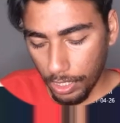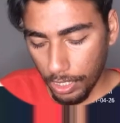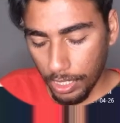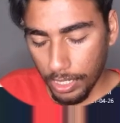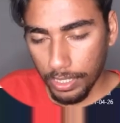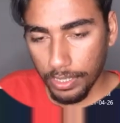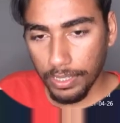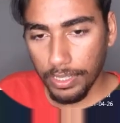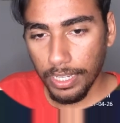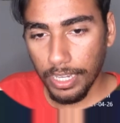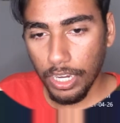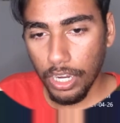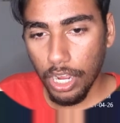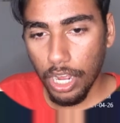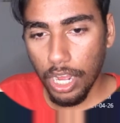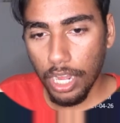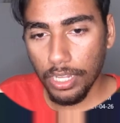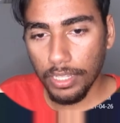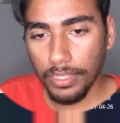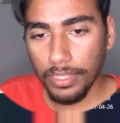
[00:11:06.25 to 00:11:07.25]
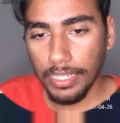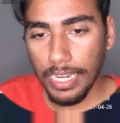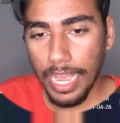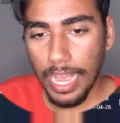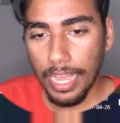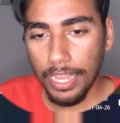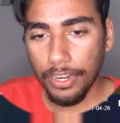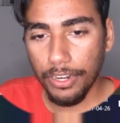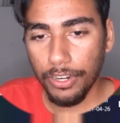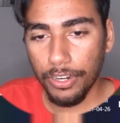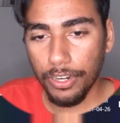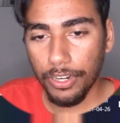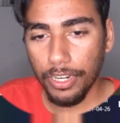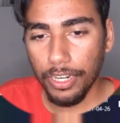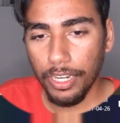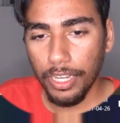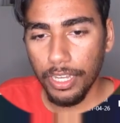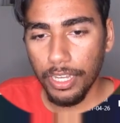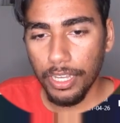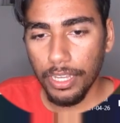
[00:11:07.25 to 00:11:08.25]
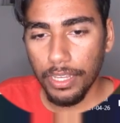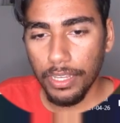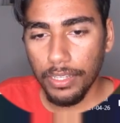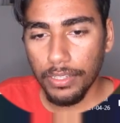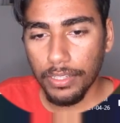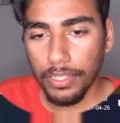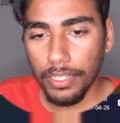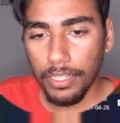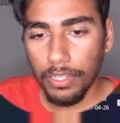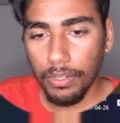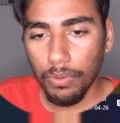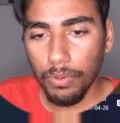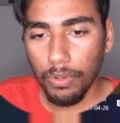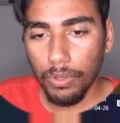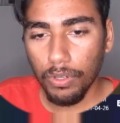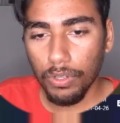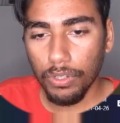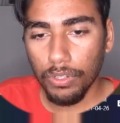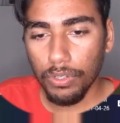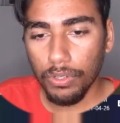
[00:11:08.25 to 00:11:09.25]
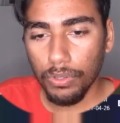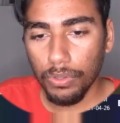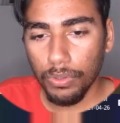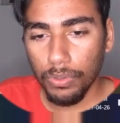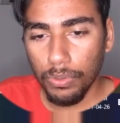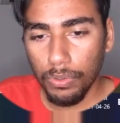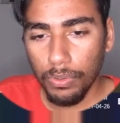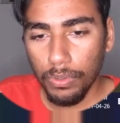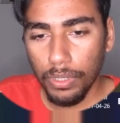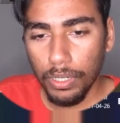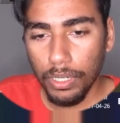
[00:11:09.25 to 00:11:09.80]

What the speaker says: and I'll say const adder is equal to